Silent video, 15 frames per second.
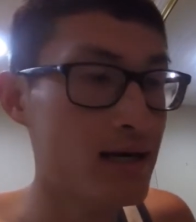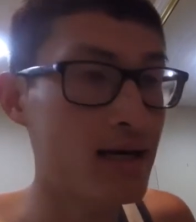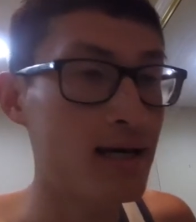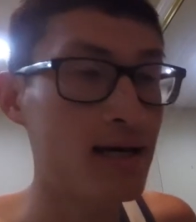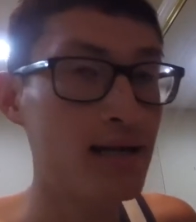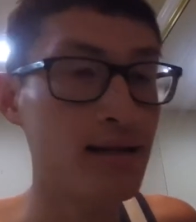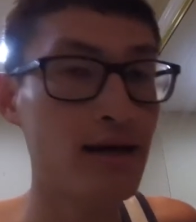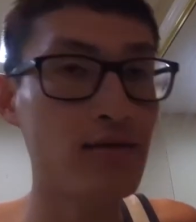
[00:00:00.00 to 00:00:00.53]

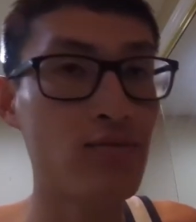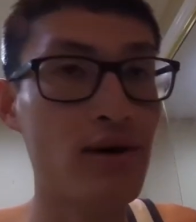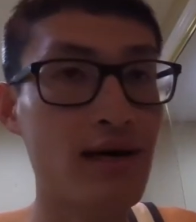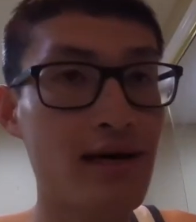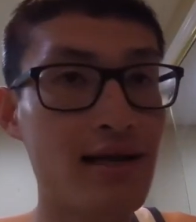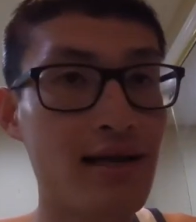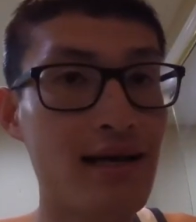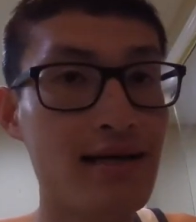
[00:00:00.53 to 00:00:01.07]
that's why I
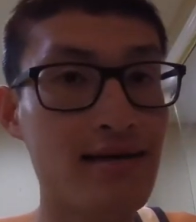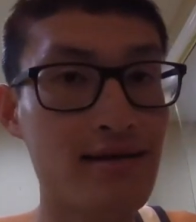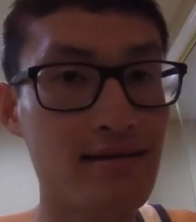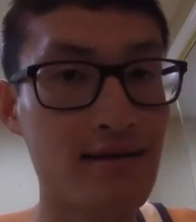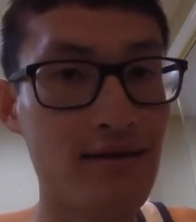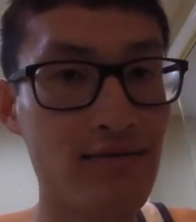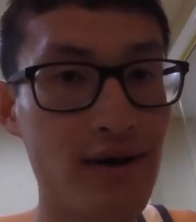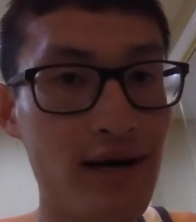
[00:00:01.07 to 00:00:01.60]
get LASIK
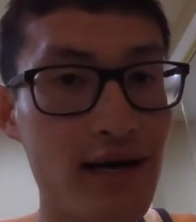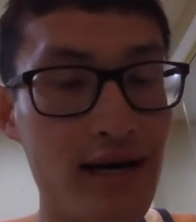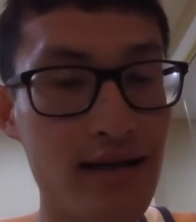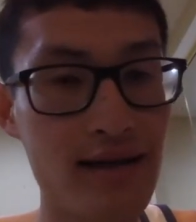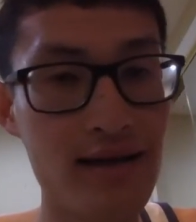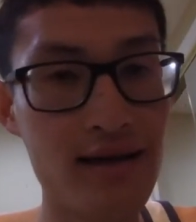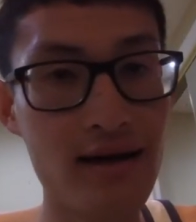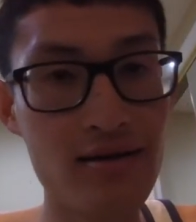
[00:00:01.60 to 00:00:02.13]
stuff, right? And
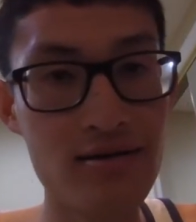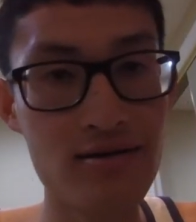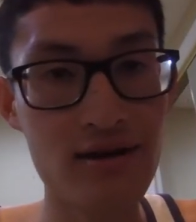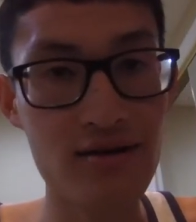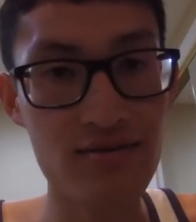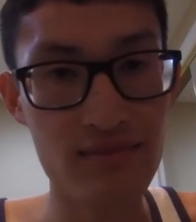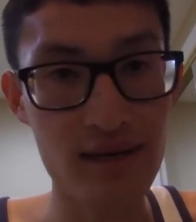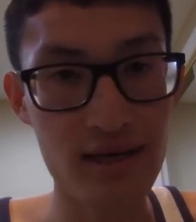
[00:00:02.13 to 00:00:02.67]
they also
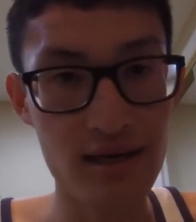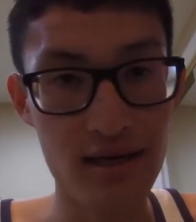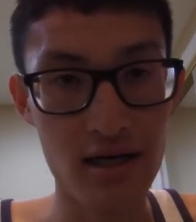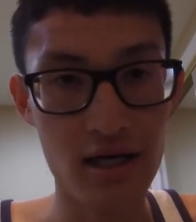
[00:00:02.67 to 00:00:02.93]
give me